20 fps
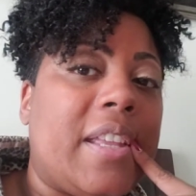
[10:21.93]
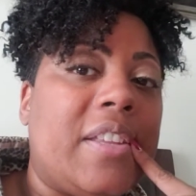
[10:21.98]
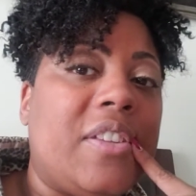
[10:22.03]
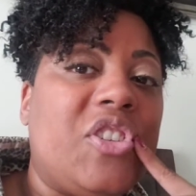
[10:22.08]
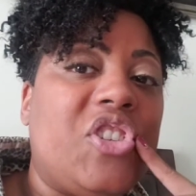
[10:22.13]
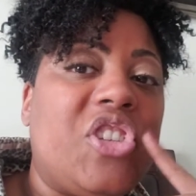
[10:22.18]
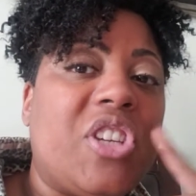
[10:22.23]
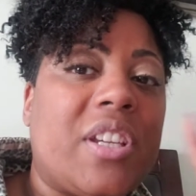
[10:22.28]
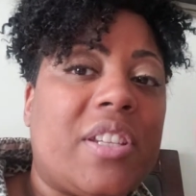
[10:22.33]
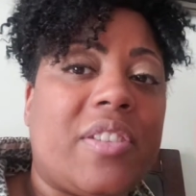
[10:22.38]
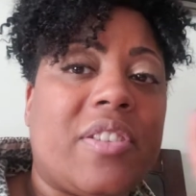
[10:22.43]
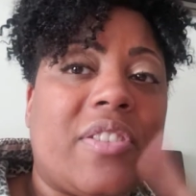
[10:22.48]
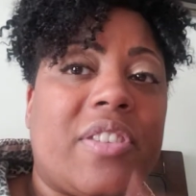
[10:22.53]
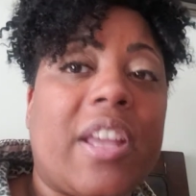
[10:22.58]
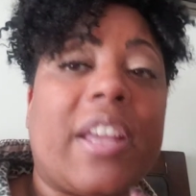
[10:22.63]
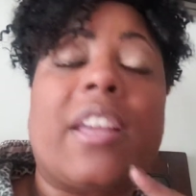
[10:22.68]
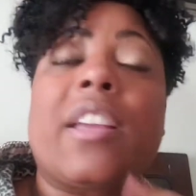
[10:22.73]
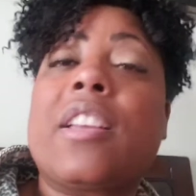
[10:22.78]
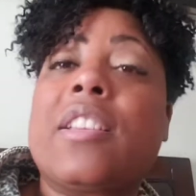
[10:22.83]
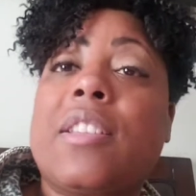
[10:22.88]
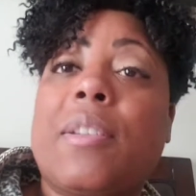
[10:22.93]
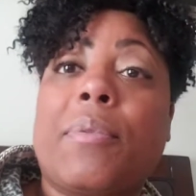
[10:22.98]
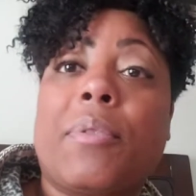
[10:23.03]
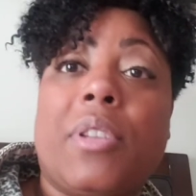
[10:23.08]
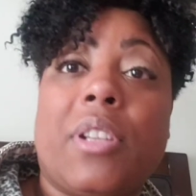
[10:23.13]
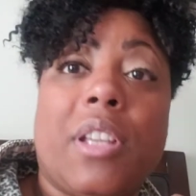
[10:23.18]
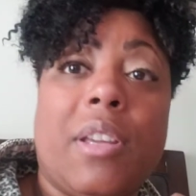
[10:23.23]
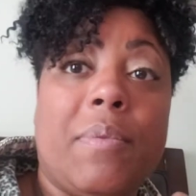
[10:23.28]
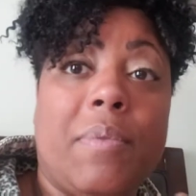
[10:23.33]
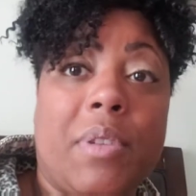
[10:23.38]
in just a second because I'm
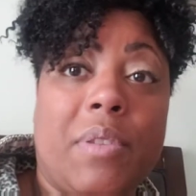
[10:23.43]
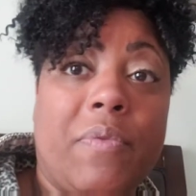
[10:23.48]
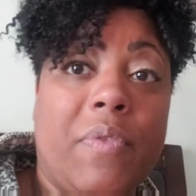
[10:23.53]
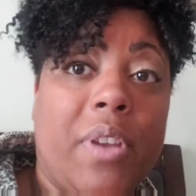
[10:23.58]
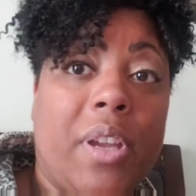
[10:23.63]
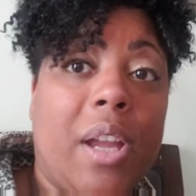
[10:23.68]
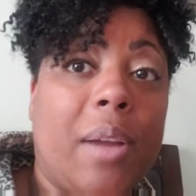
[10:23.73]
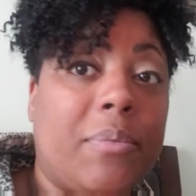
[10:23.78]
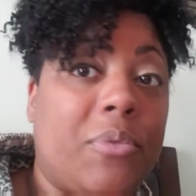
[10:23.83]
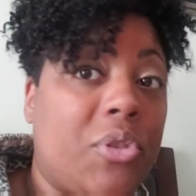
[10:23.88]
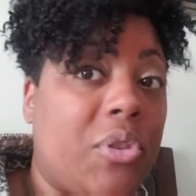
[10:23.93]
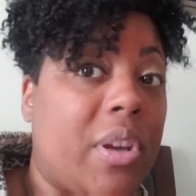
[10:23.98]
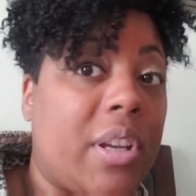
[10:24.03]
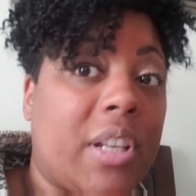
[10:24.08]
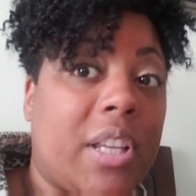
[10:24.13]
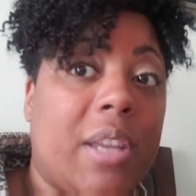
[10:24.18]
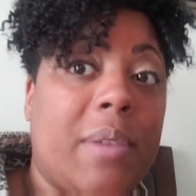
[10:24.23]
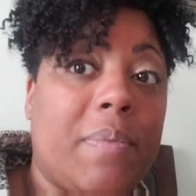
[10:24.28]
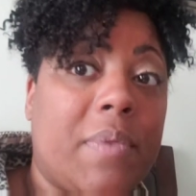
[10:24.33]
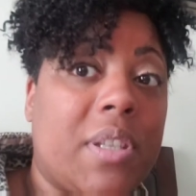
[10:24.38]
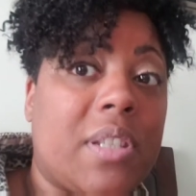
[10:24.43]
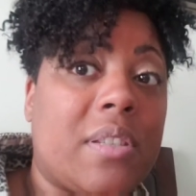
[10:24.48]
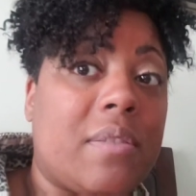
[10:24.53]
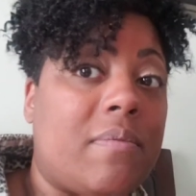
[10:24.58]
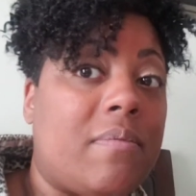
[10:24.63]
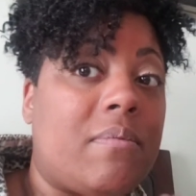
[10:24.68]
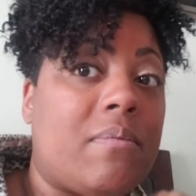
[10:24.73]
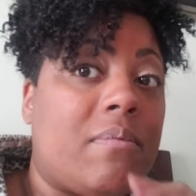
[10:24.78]
trying to keep this